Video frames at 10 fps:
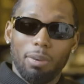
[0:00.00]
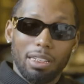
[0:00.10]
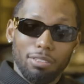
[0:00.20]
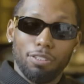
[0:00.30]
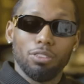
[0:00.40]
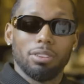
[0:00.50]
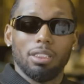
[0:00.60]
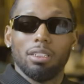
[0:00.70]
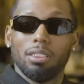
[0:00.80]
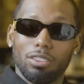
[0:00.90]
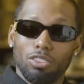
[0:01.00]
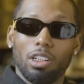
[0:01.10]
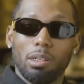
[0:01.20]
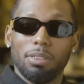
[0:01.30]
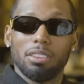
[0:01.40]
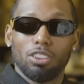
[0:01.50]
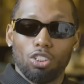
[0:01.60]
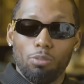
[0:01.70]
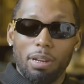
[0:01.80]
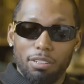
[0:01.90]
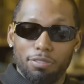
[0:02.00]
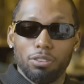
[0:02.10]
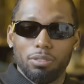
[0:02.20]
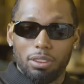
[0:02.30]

like the phone thing, he's not gonna be insecure about the phone